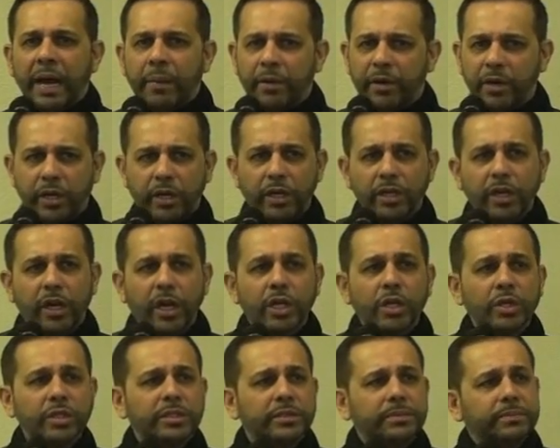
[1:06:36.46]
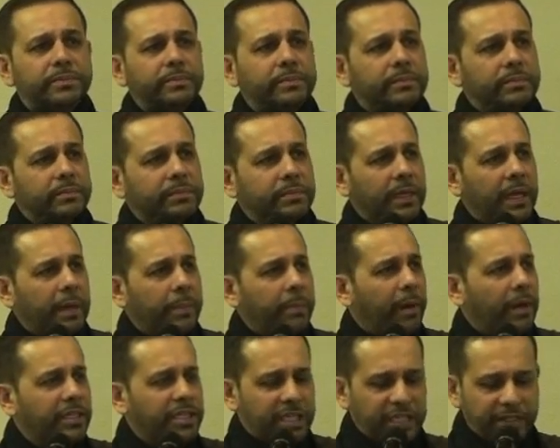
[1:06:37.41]
I'm going to conclude. I
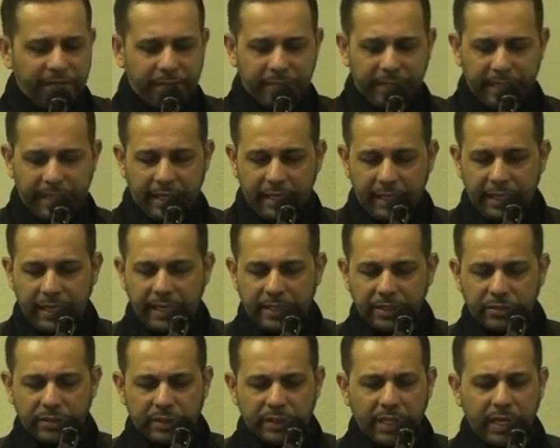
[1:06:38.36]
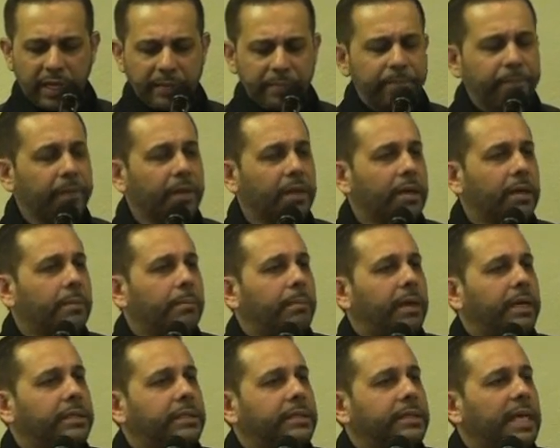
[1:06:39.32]
apologize if I'm taking a little extra time.
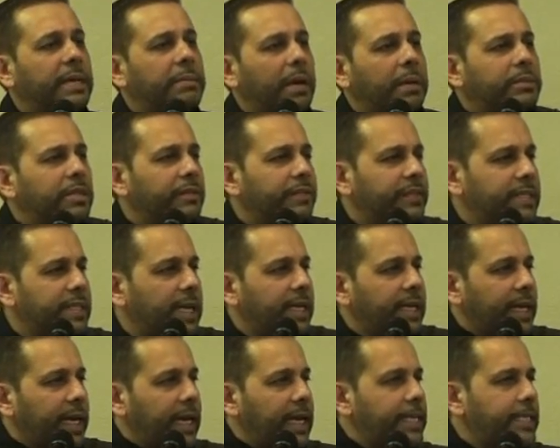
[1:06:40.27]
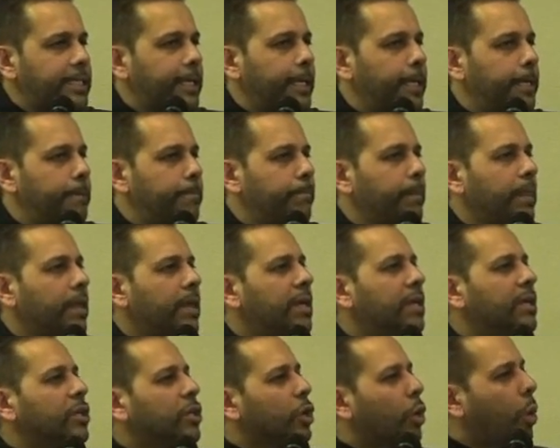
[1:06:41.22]
But Imam Ja'far al-Sadiq alayhi salam,
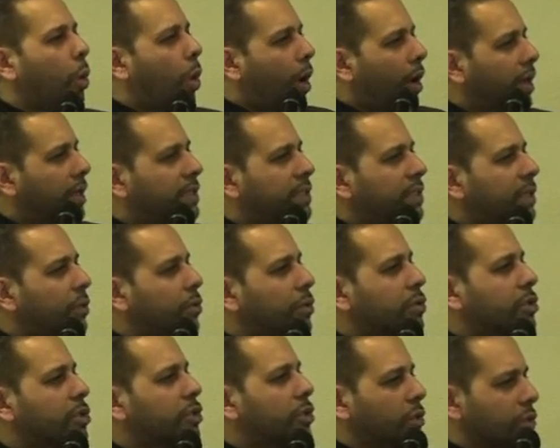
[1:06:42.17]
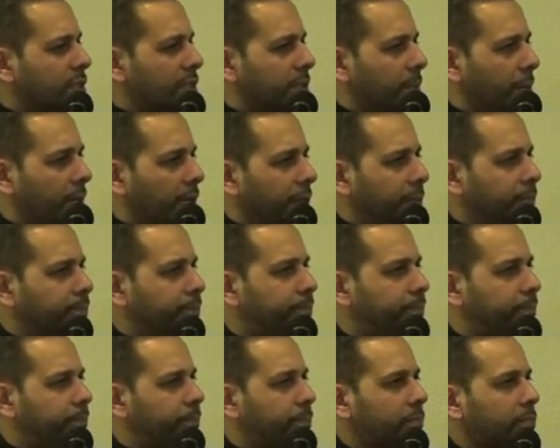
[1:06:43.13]
quality was so sublime.
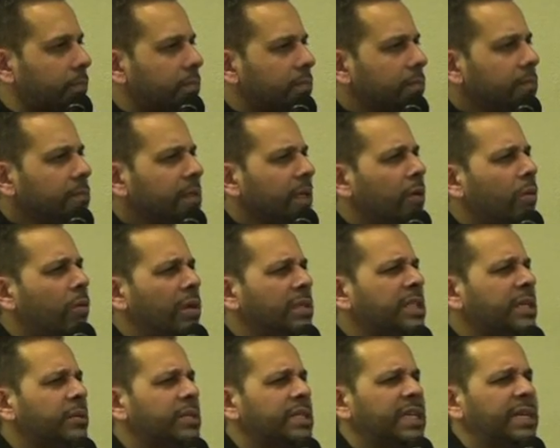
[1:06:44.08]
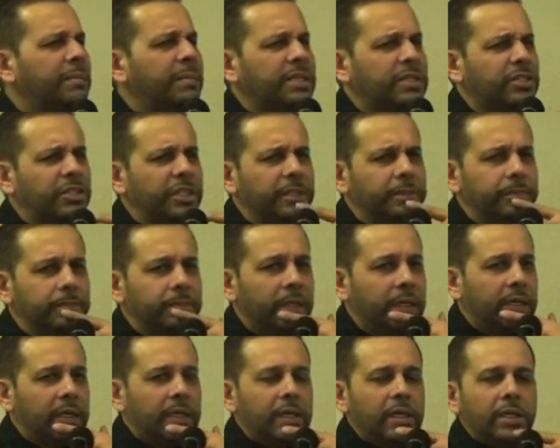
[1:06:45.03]
Once he was in a masjid,
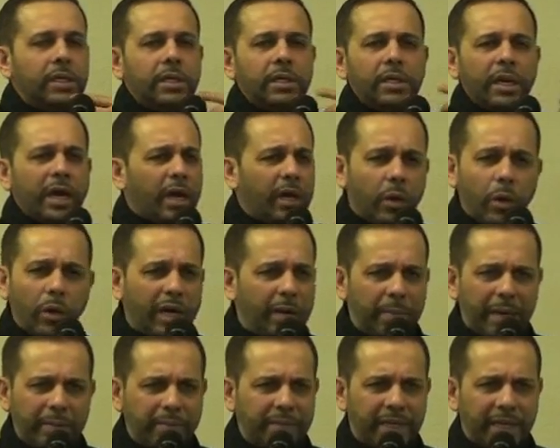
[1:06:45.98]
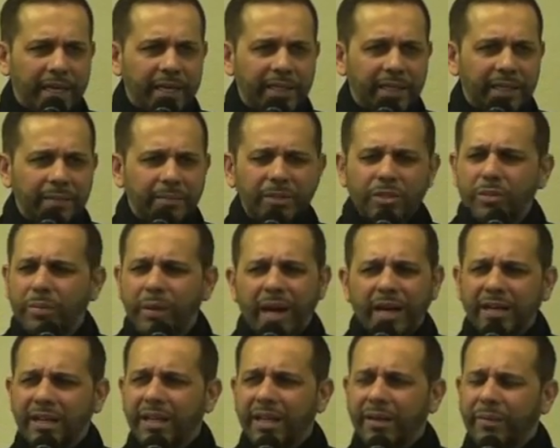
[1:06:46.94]
all Imams are like that.
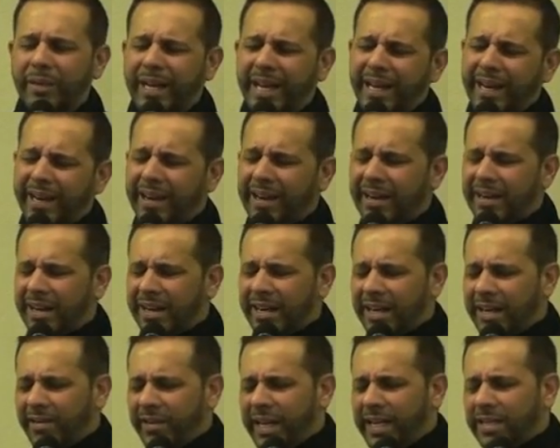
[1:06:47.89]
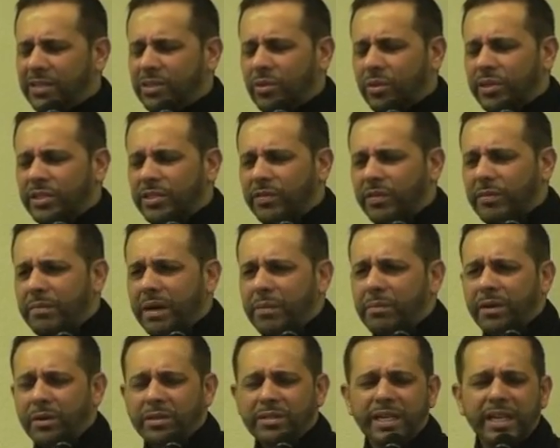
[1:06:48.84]
SubhanAllah, when I re read stories of
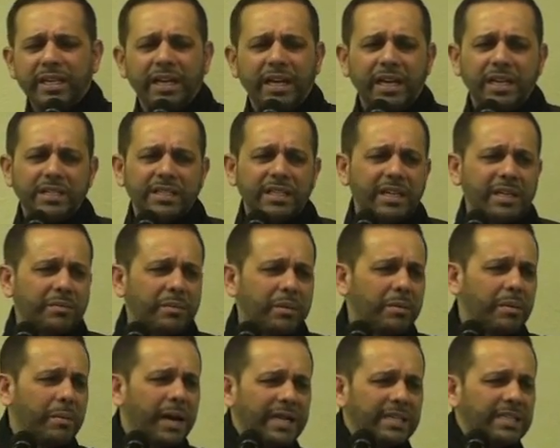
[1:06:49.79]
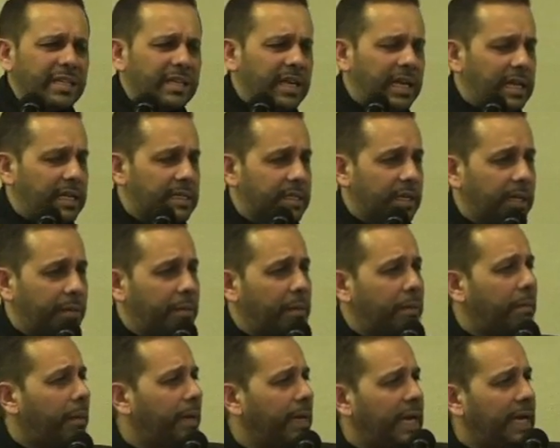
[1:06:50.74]
Imam Hussein alayhi salam, Imam Hassan alayhi salam,
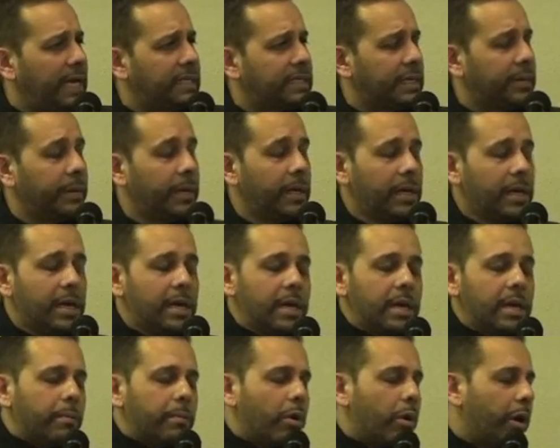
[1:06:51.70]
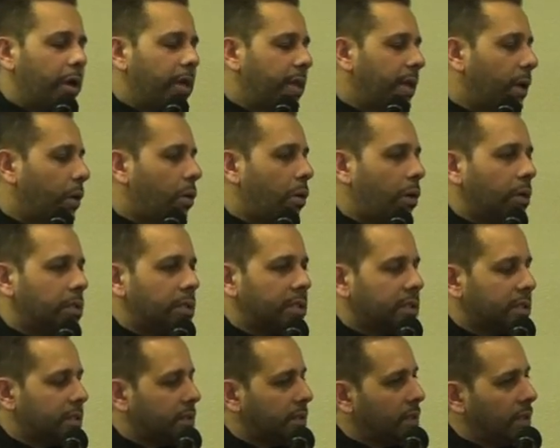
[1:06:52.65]
Imam Ali alayhi salam, boy, they're all
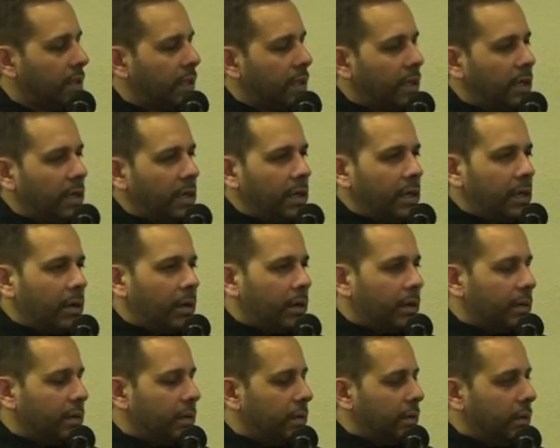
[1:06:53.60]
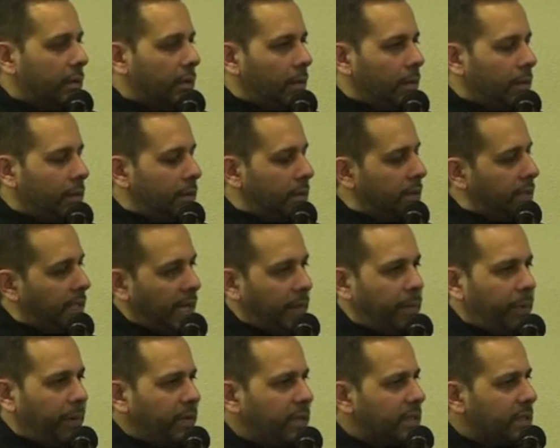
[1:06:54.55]
just the
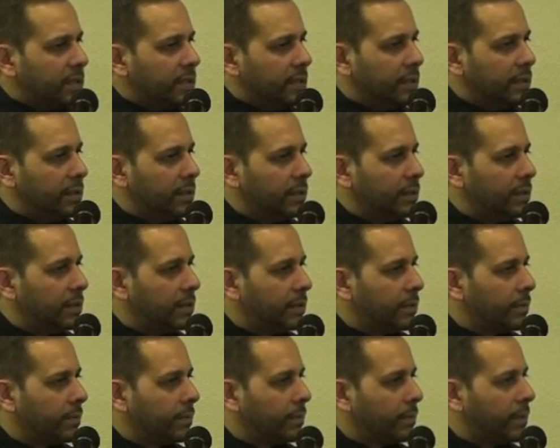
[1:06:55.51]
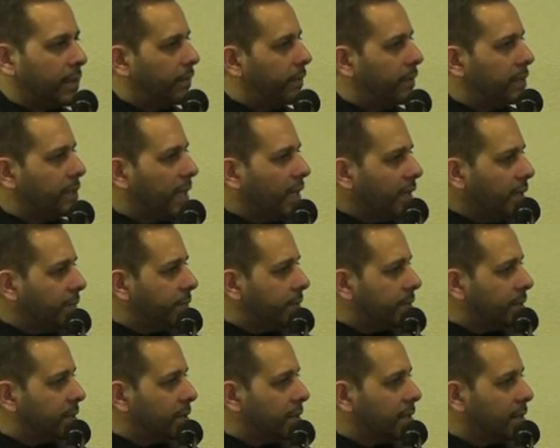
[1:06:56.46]
same person, different
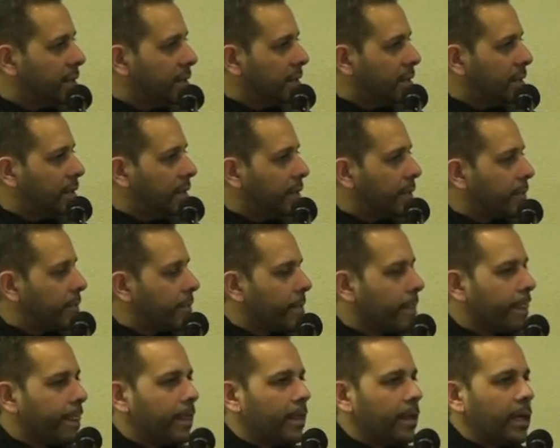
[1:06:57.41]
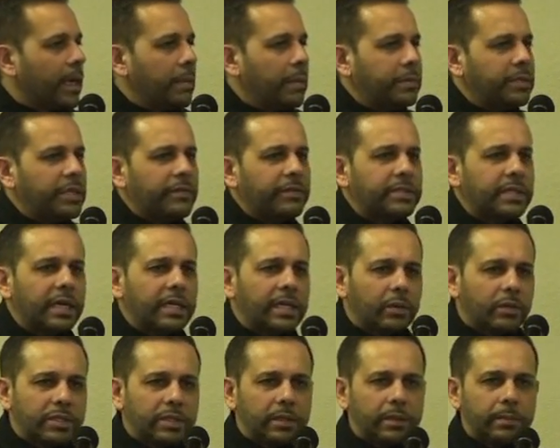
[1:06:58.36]
times. Imam Ja'far
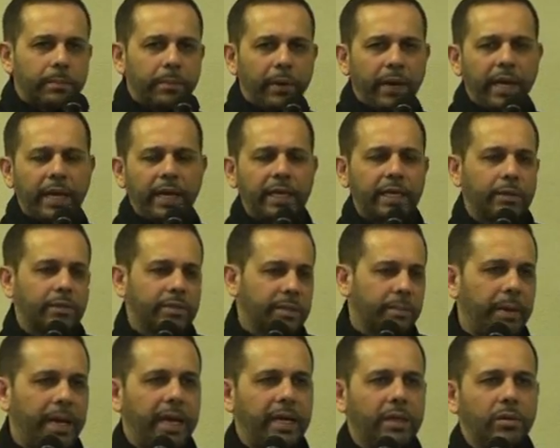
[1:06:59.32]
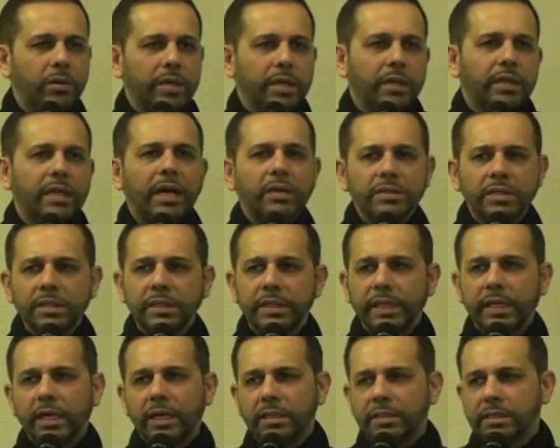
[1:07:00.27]
al-Sadiq was praying, and a man who had a thousand
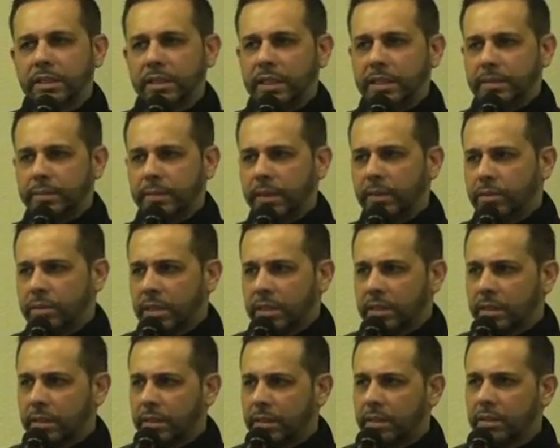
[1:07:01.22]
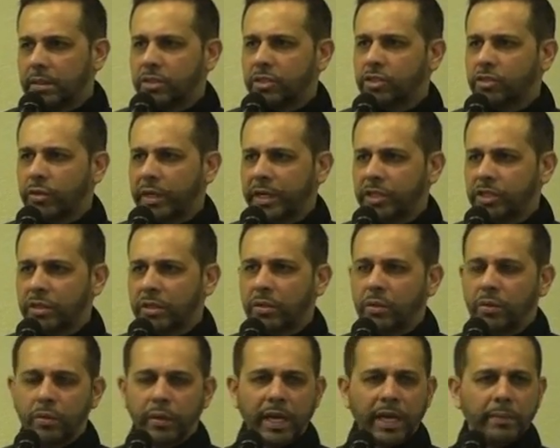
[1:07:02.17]
dinars, and it was a
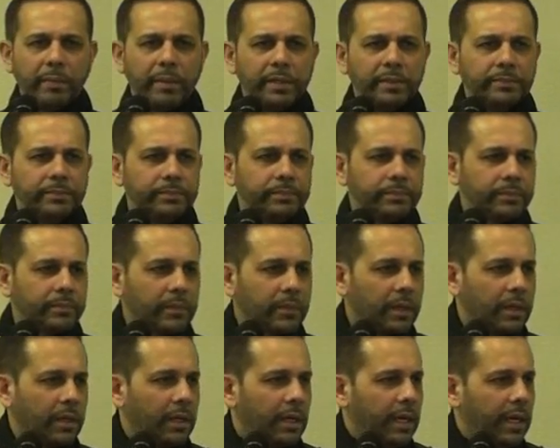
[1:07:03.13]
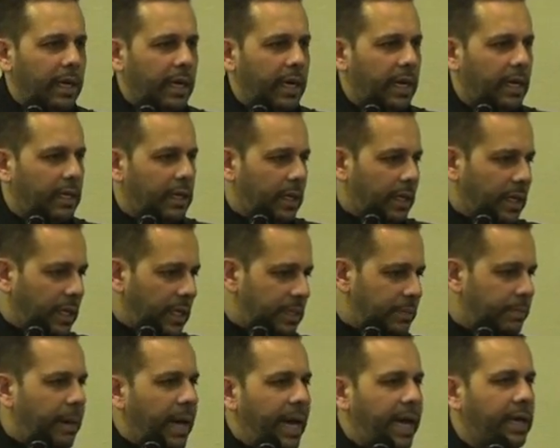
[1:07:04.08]
stranger who came in, and in
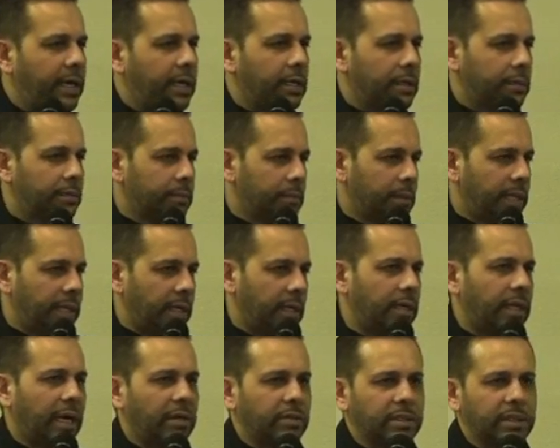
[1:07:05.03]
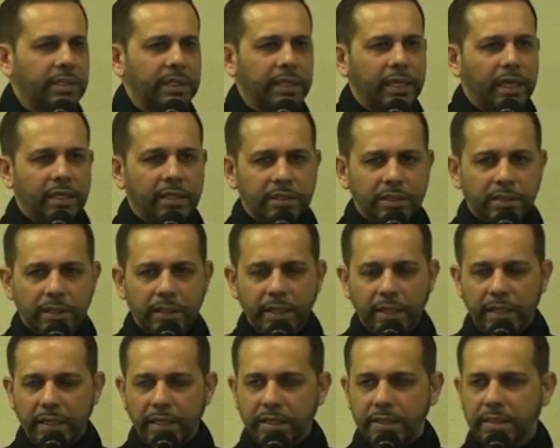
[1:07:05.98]
his bag, he had a thousand dinars,
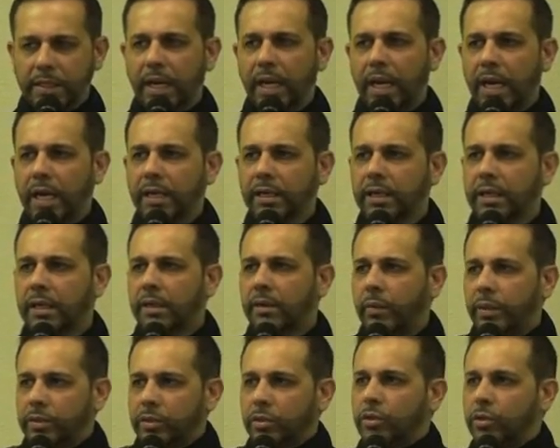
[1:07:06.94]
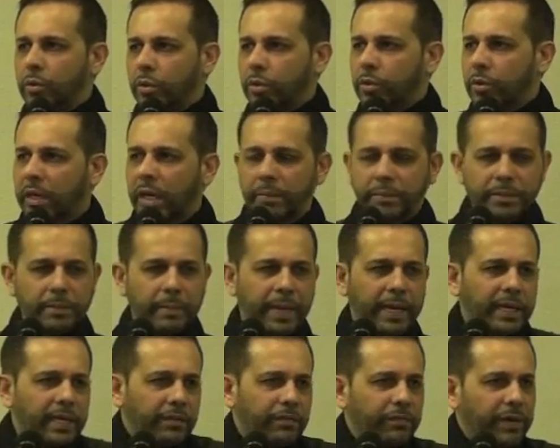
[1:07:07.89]
in his salah, way to the wudu, comes
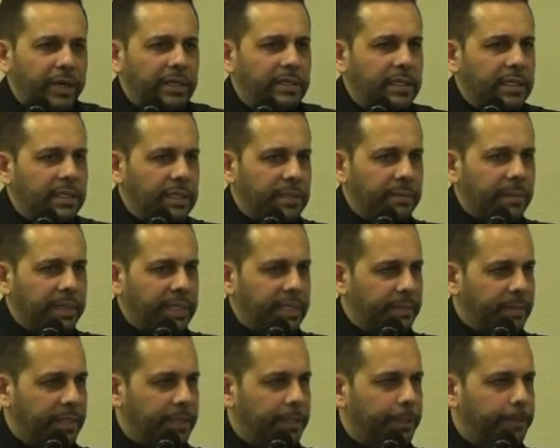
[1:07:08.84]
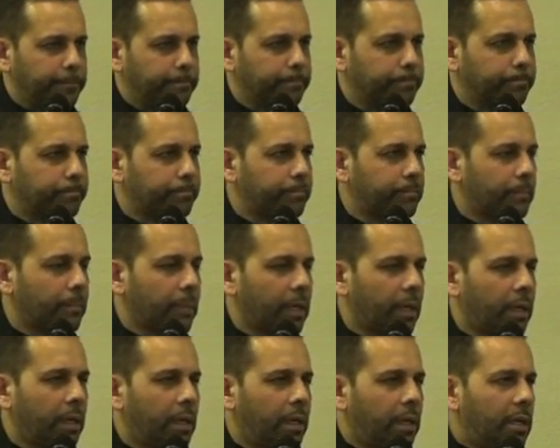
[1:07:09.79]
back, he finds his money is missing.
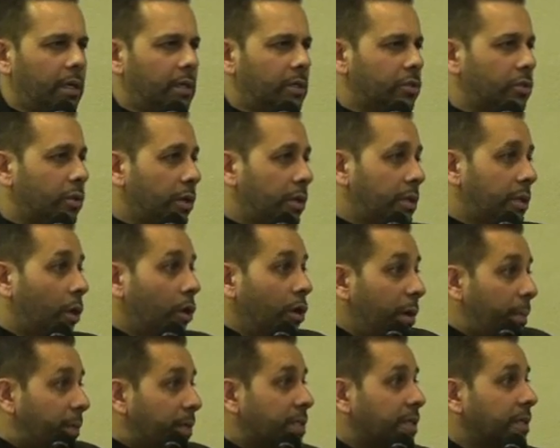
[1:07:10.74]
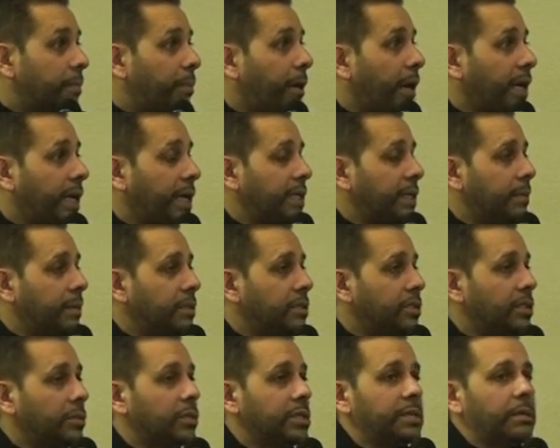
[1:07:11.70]
So the only person praying in the
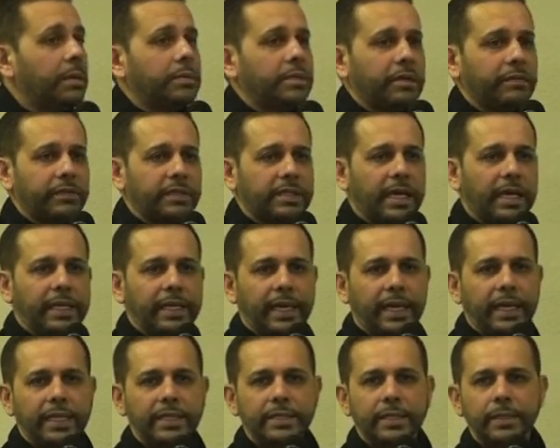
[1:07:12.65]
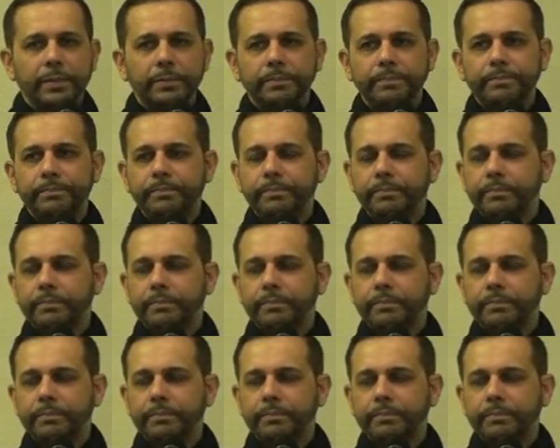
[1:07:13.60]
masjid was Imam Ja'far al-Sadiq alayhi salam.